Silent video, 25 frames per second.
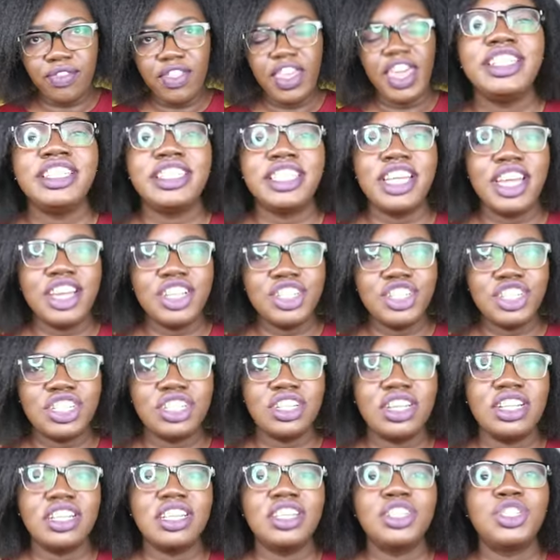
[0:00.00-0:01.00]

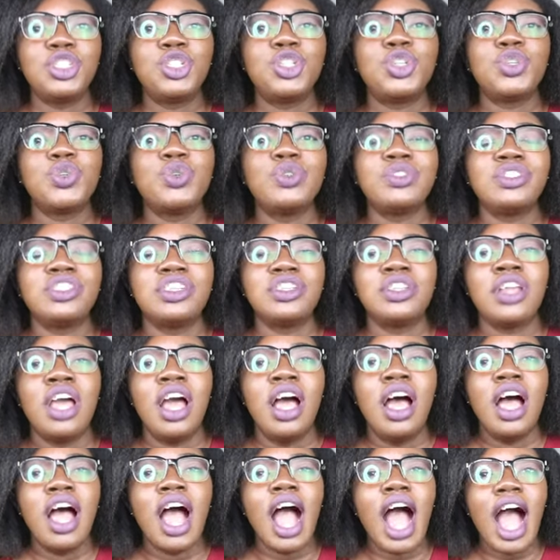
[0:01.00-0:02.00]
intentionally choosing
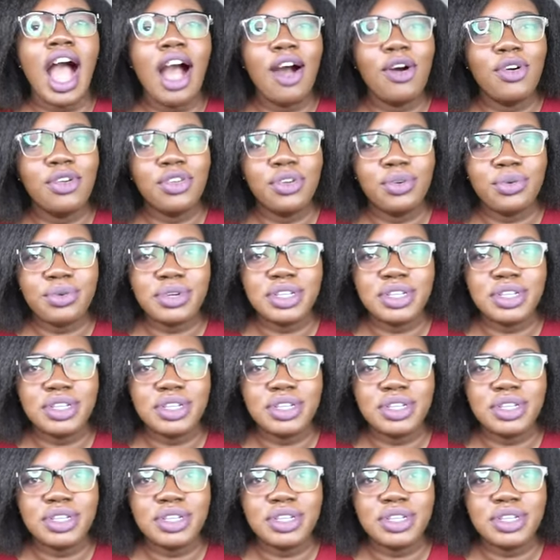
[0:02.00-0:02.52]
how you